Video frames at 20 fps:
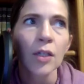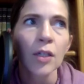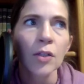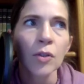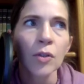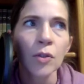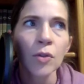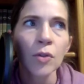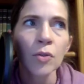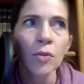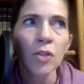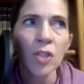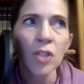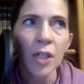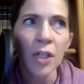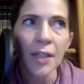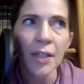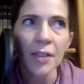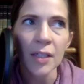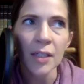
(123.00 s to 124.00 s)
you
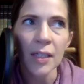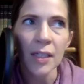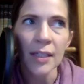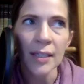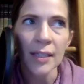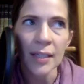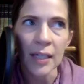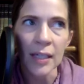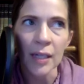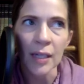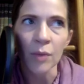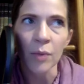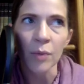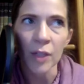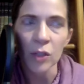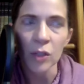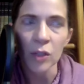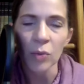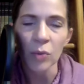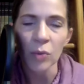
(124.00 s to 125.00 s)
start to see
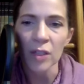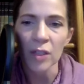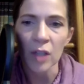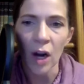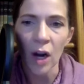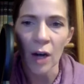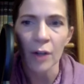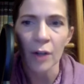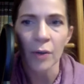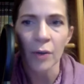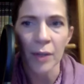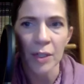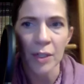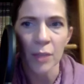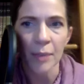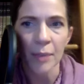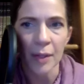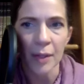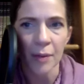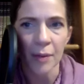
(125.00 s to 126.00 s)
which ones are going to
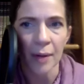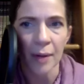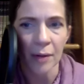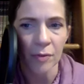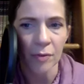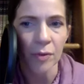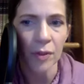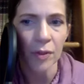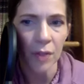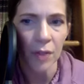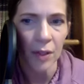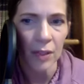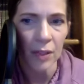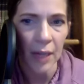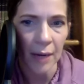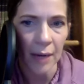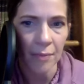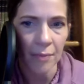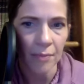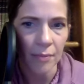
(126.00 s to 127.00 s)
be around for a long
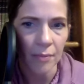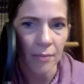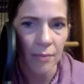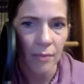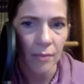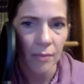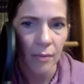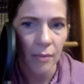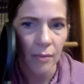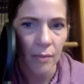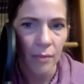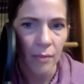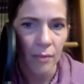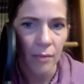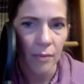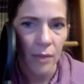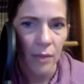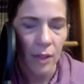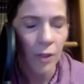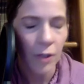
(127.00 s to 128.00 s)
time.
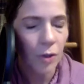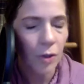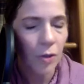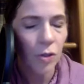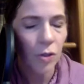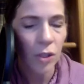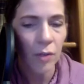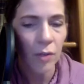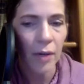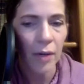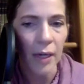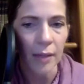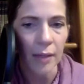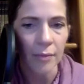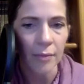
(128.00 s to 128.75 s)
And you're usually right.